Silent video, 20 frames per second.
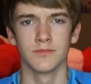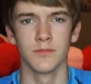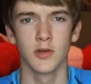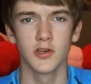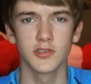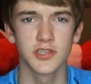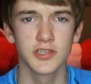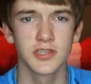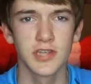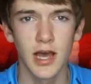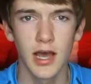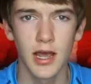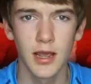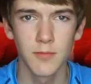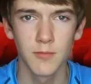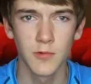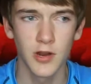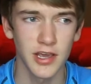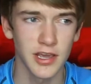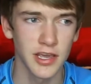Most of the
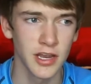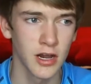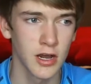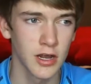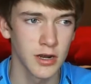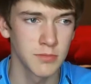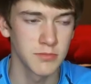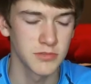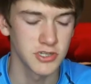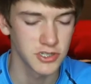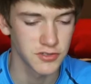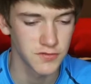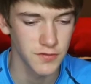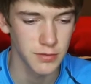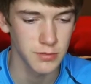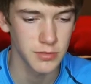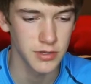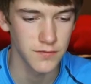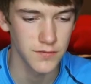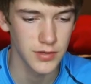time when I get on, I'm just
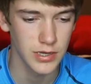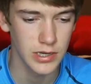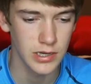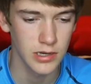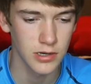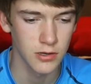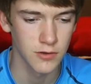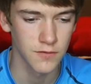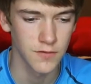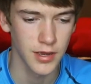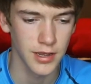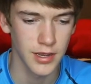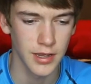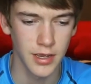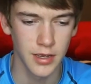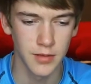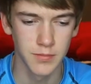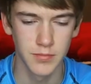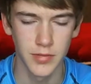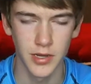filming a video if I
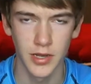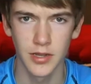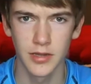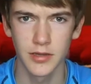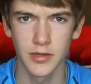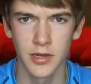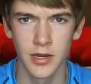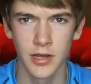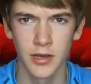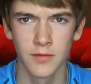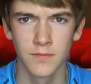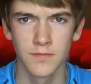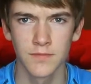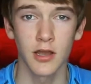am, but, you know.